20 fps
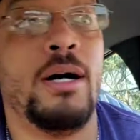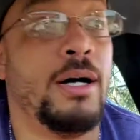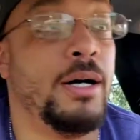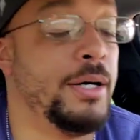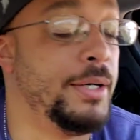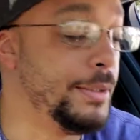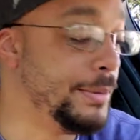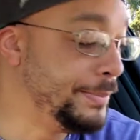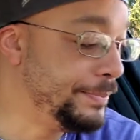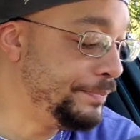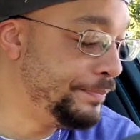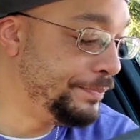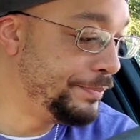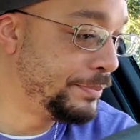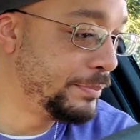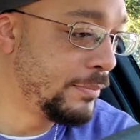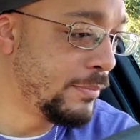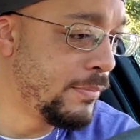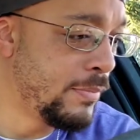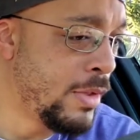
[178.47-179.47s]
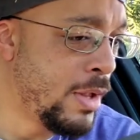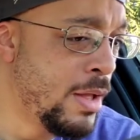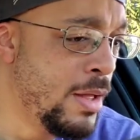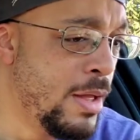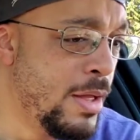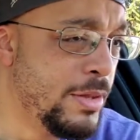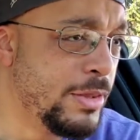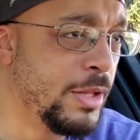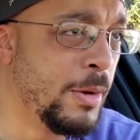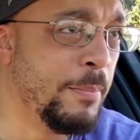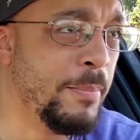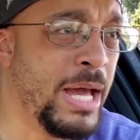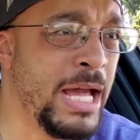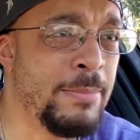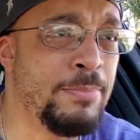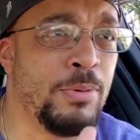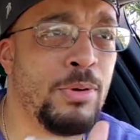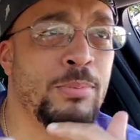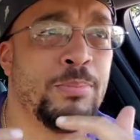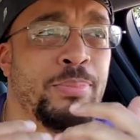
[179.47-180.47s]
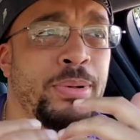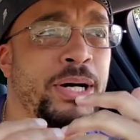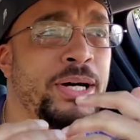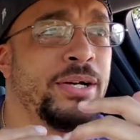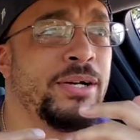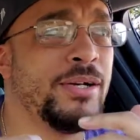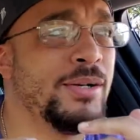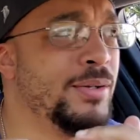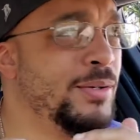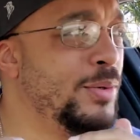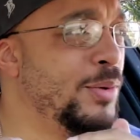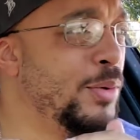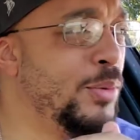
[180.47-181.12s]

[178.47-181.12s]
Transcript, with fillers: Um, the maple butter